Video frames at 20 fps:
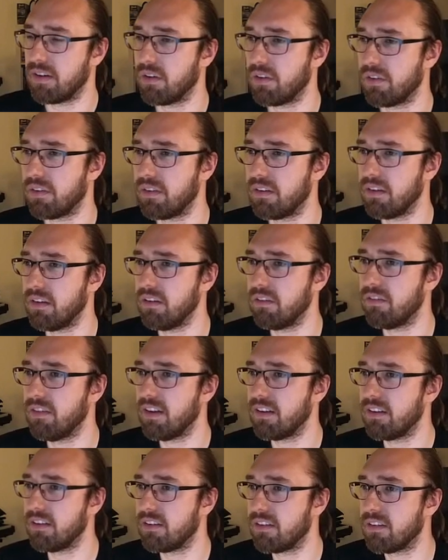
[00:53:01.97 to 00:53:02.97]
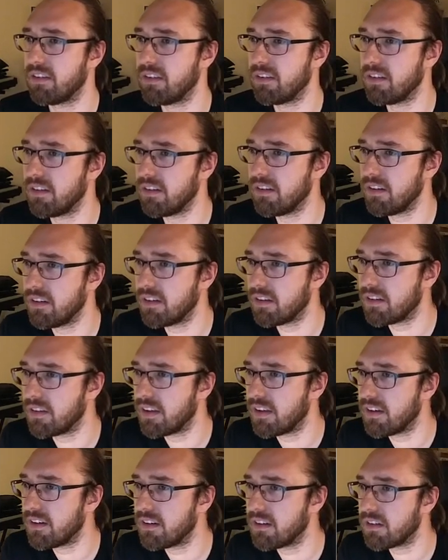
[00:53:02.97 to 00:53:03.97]
I got the events in here,
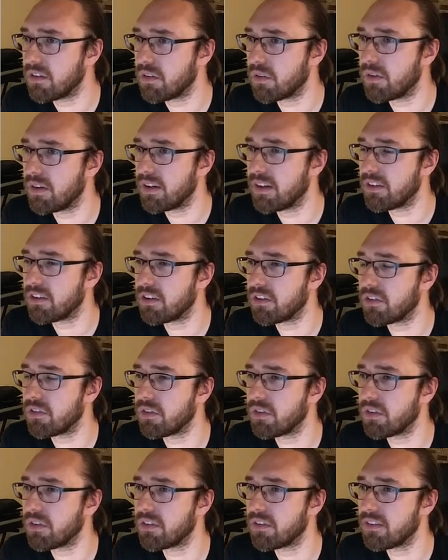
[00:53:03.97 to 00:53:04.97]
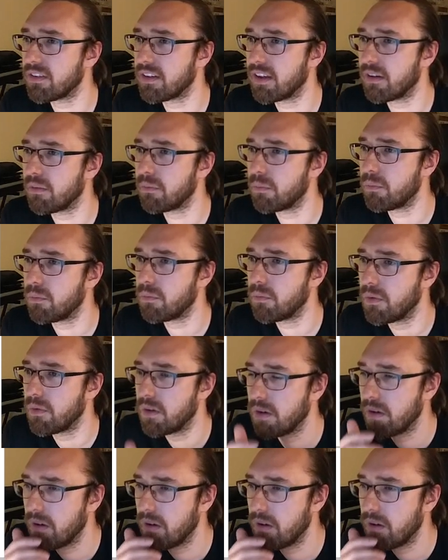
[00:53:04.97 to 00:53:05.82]
then it crashes for some